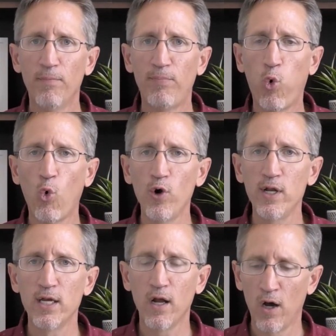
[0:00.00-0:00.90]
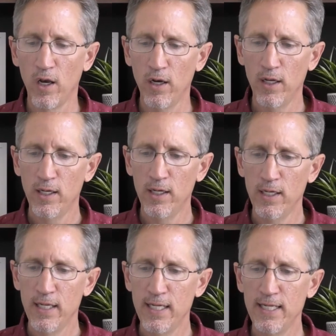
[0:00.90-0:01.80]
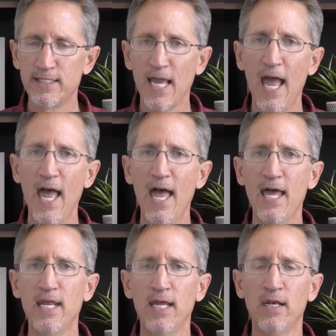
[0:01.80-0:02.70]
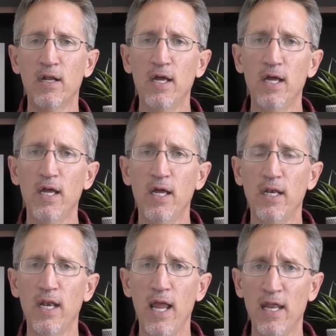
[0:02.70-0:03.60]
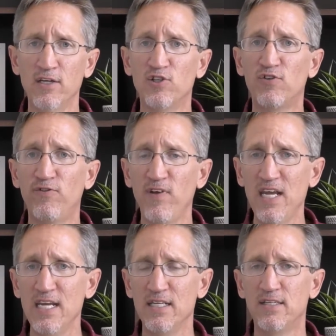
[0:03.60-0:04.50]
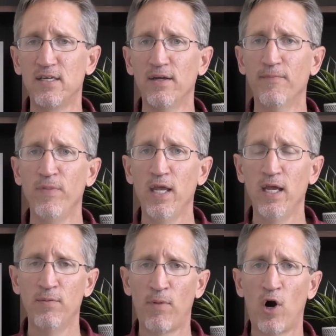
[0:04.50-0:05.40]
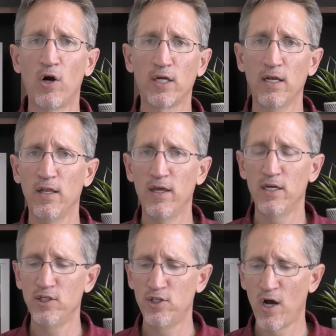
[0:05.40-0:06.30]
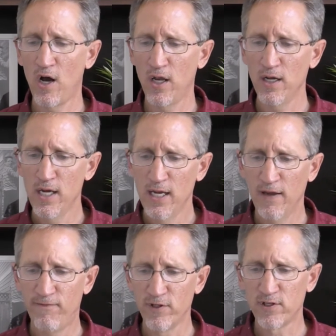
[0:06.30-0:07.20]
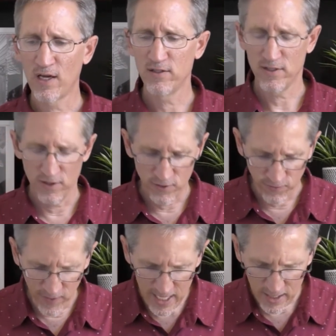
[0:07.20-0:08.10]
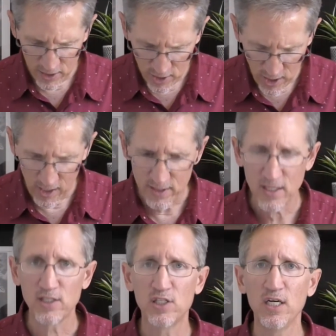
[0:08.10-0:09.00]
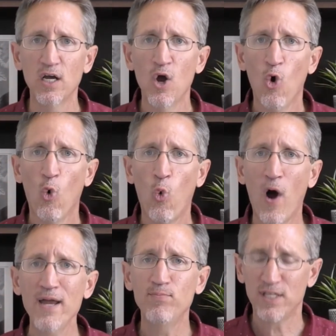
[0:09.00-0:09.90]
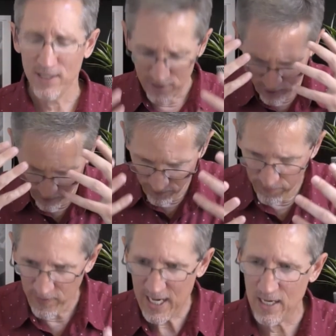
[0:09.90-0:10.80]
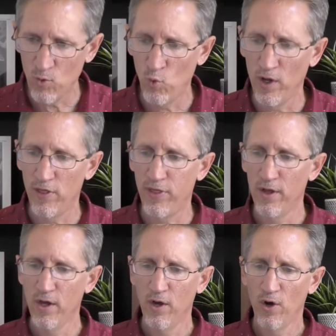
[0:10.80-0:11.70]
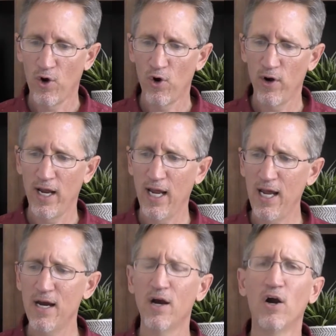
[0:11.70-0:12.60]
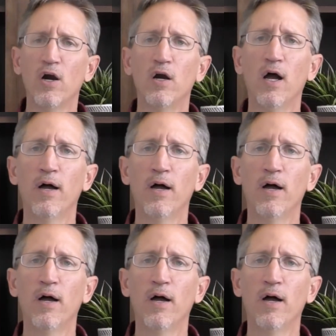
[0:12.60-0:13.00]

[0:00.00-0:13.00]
poured it on his head and his feet in Mark, and then in John emphasizes his feet because John says she wiped his feet with her hair.